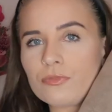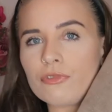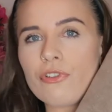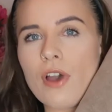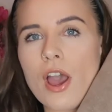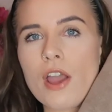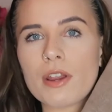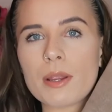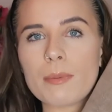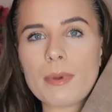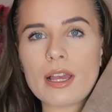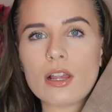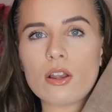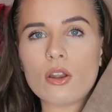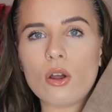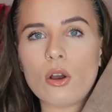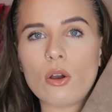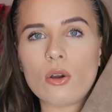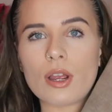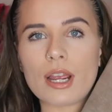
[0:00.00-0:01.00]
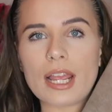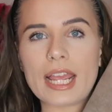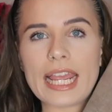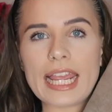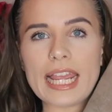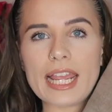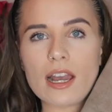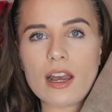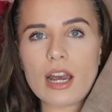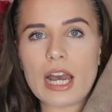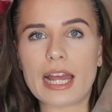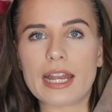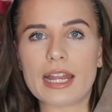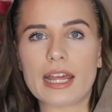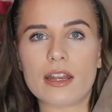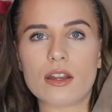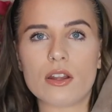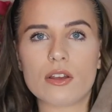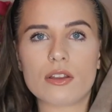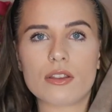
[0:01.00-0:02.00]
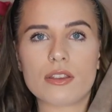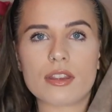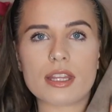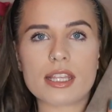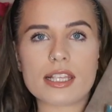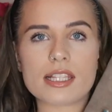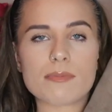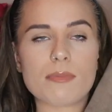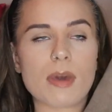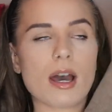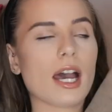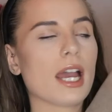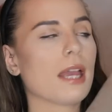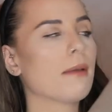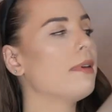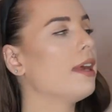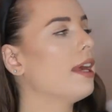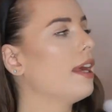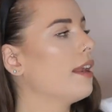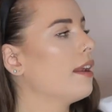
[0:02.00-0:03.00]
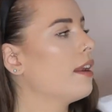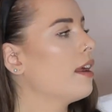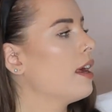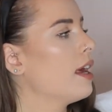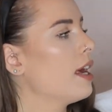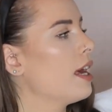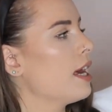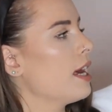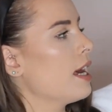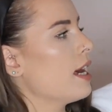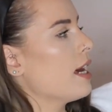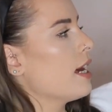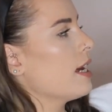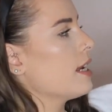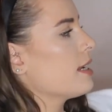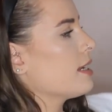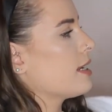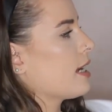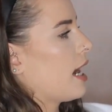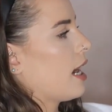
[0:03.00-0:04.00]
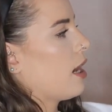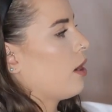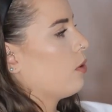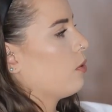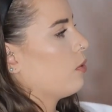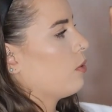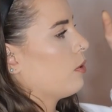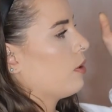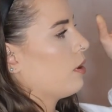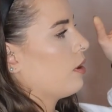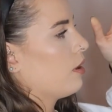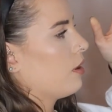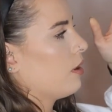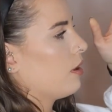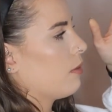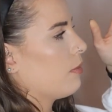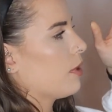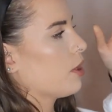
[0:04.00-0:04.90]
furry bit along here and then this piping down the